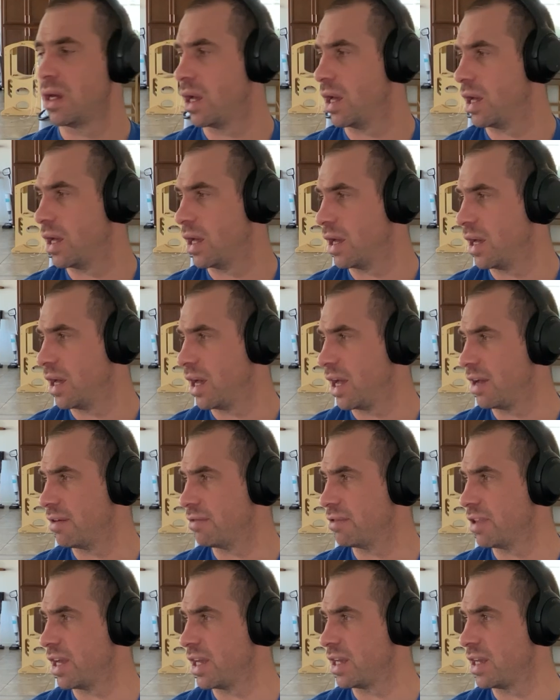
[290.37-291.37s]
Uh, I
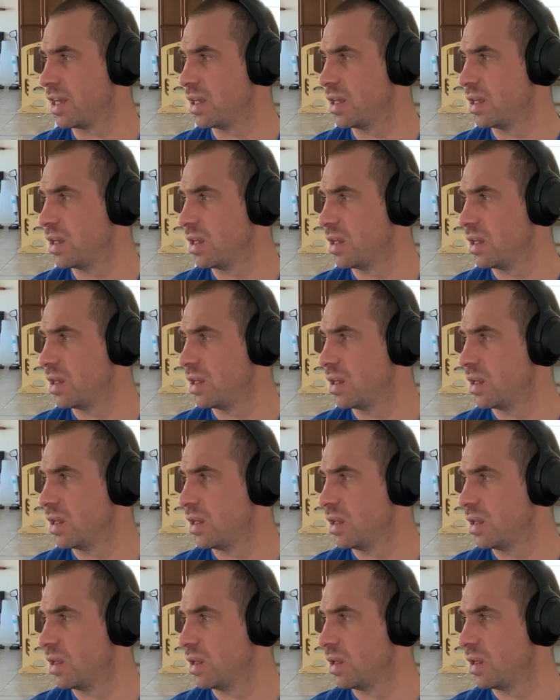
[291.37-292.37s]
have like
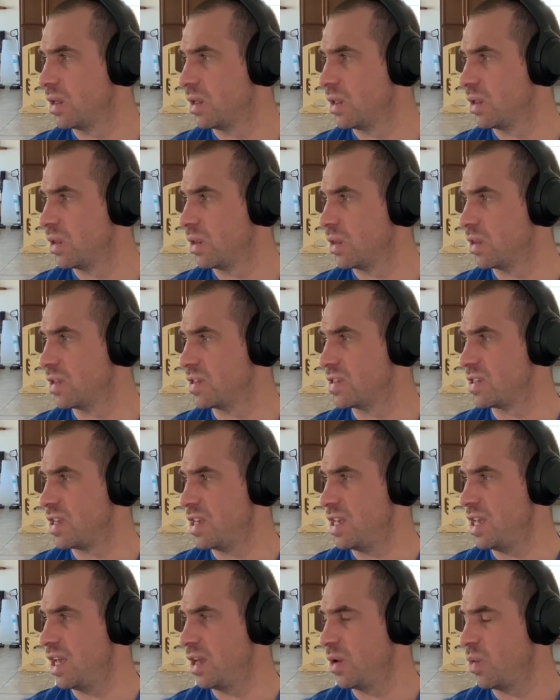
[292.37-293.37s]
the
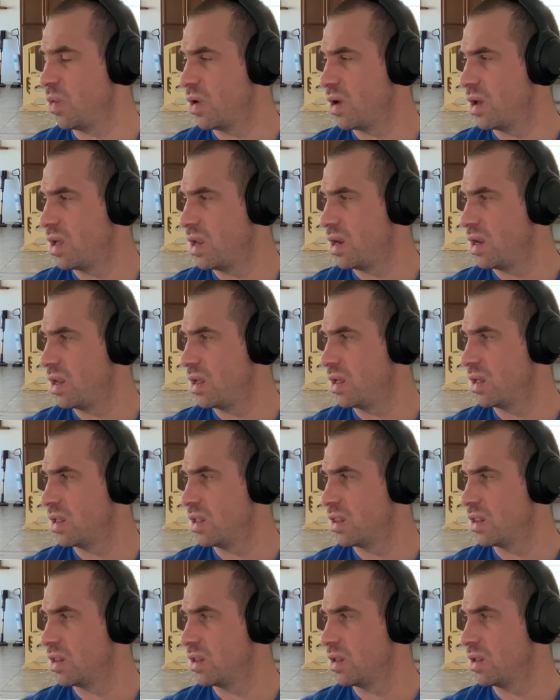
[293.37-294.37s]
skiing one,
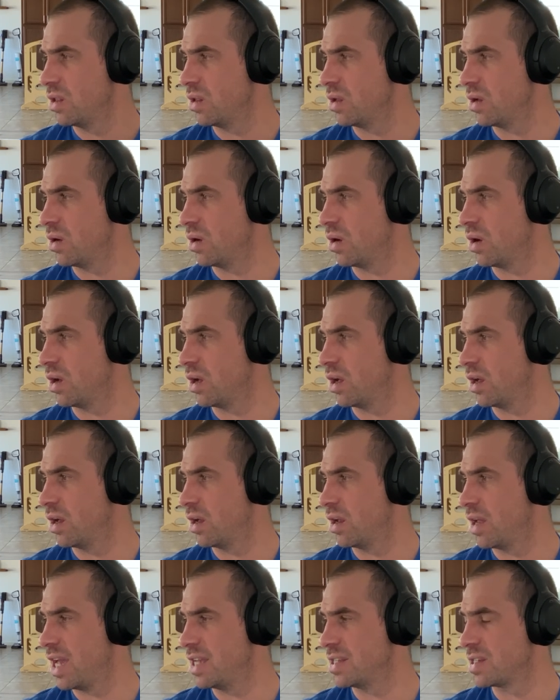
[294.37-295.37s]

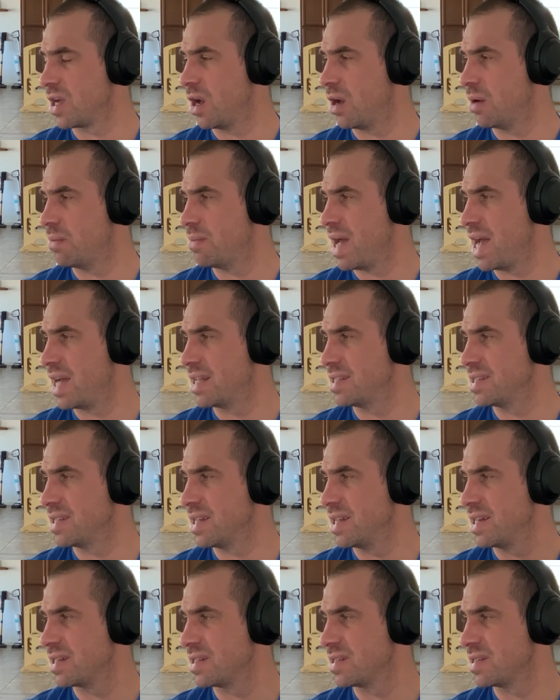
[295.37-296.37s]
uh, Ace Combat
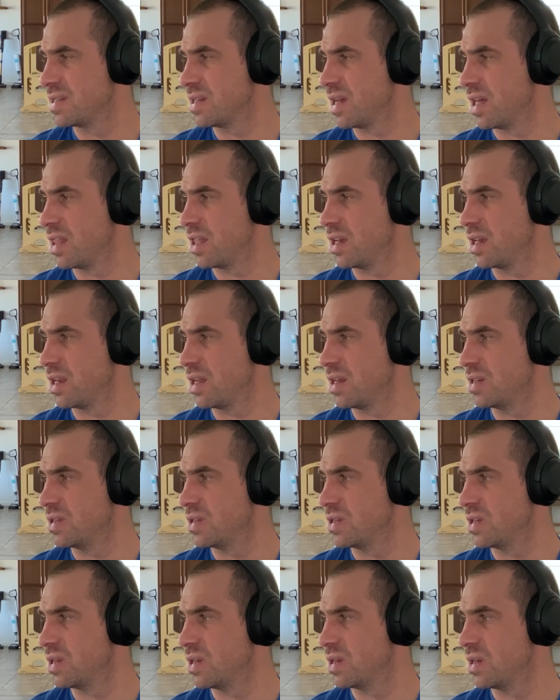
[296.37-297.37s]
6, I think it
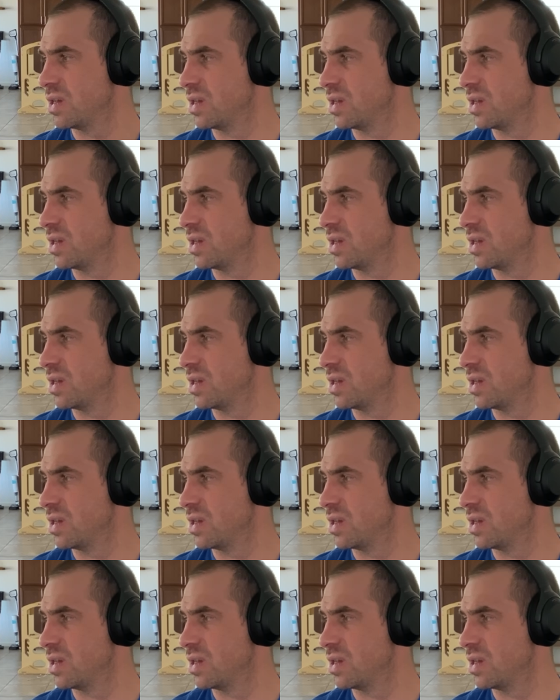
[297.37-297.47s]
is.